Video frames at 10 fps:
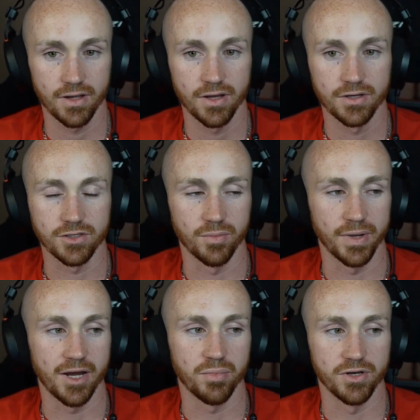So it may
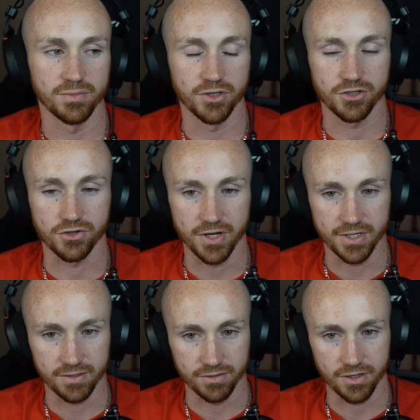not put as much stress
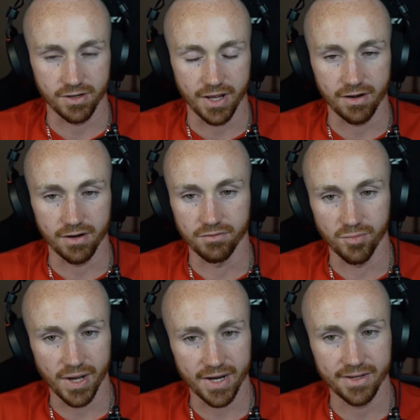on a certain area of your
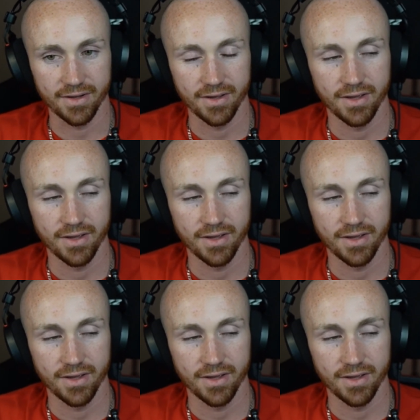body.